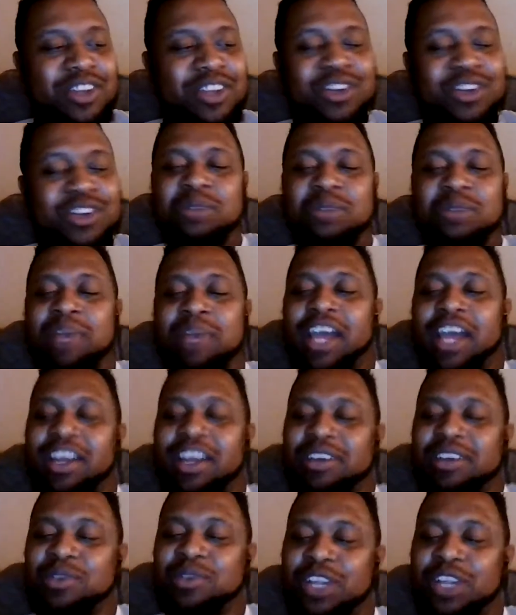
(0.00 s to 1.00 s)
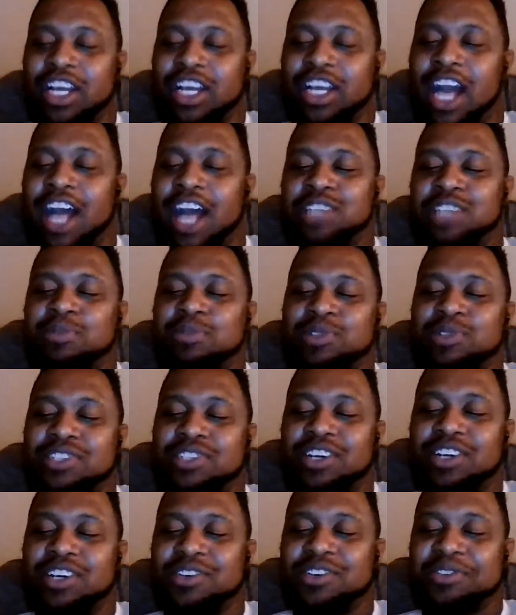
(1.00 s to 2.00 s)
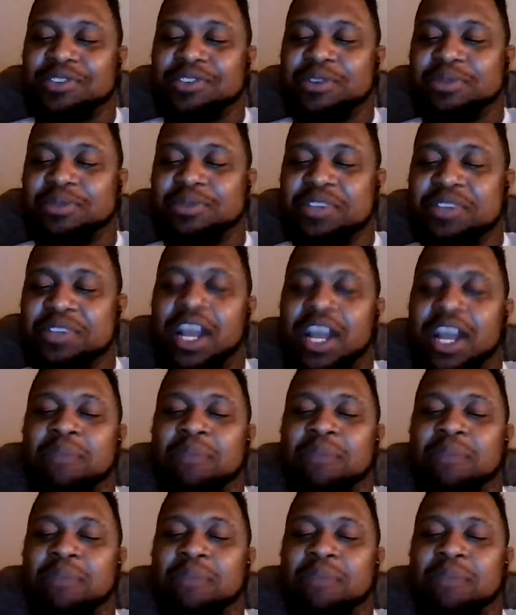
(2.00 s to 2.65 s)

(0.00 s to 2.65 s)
he'll come back with a gospel song. You know what I'm saying?